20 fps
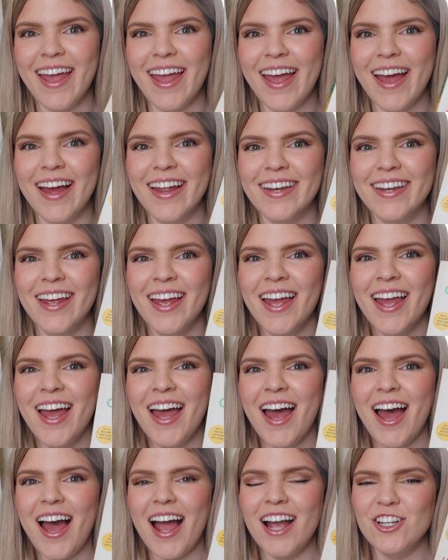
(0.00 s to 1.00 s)
And
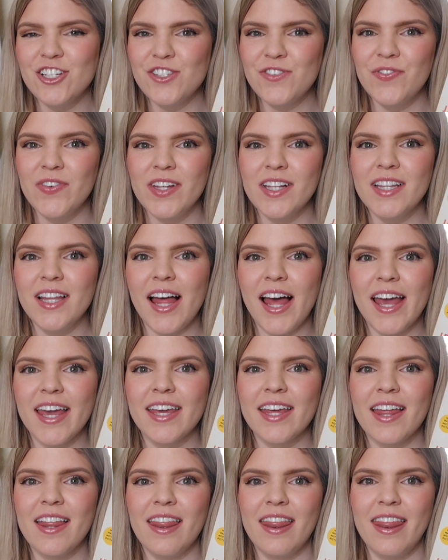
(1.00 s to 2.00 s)
I just feel
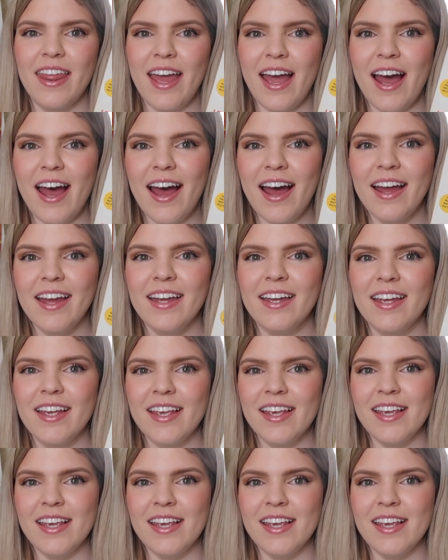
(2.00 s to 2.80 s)
like that